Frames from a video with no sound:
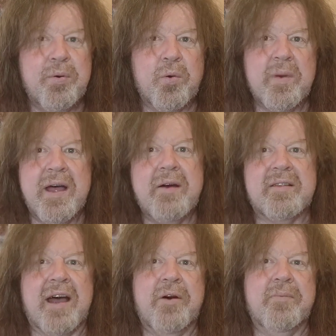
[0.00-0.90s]
But
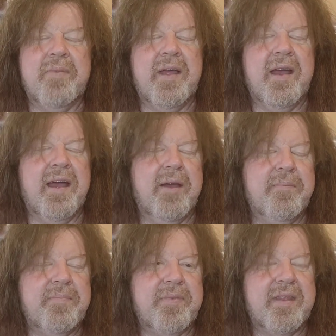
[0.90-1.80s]
without a doubt,
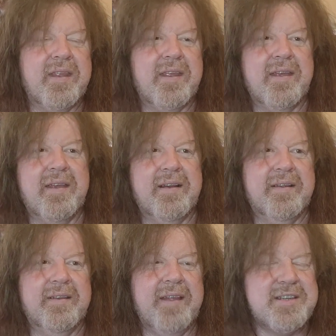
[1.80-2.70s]

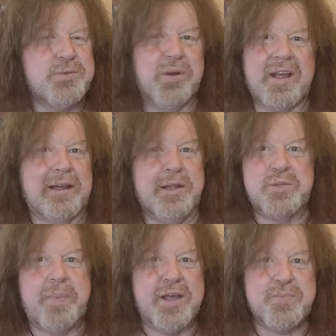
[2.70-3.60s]
This is one of
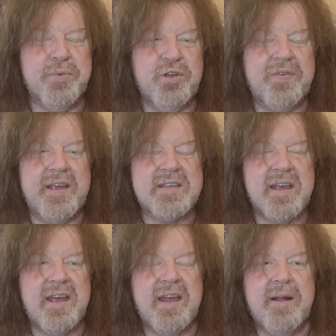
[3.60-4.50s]
Clint's best movies.